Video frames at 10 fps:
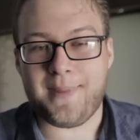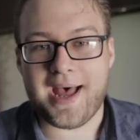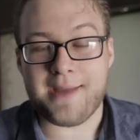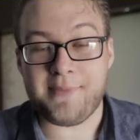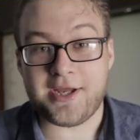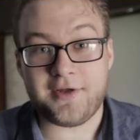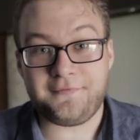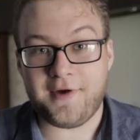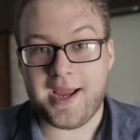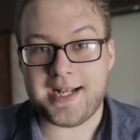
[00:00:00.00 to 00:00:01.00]
by my good
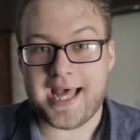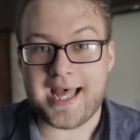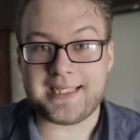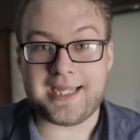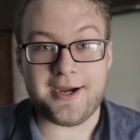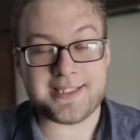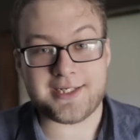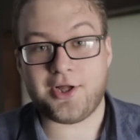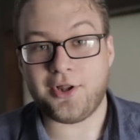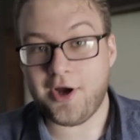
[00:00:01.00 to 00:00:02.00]
friend uh, Geraint
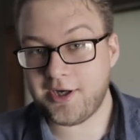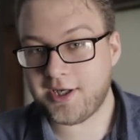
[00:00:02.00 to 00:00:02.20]
Clarke.